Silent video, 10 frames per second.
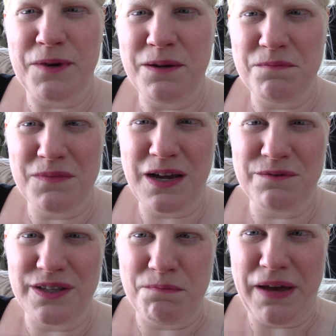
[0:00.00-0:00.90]
I'm not
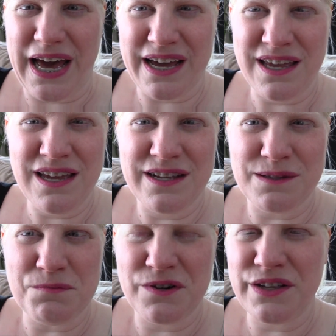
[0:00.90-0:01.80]
really packing.
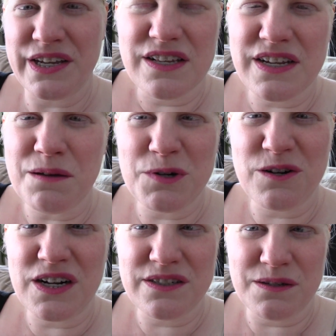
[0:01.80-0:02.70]
It's more like as I come
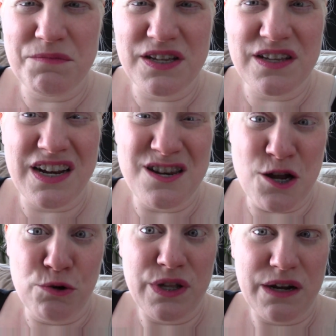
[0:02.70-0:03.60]
across something that I
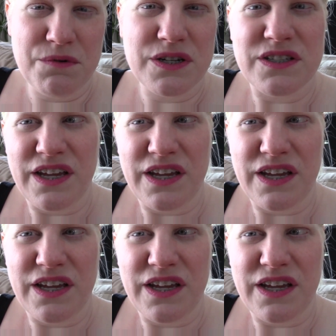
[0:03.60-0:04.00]
know that I want to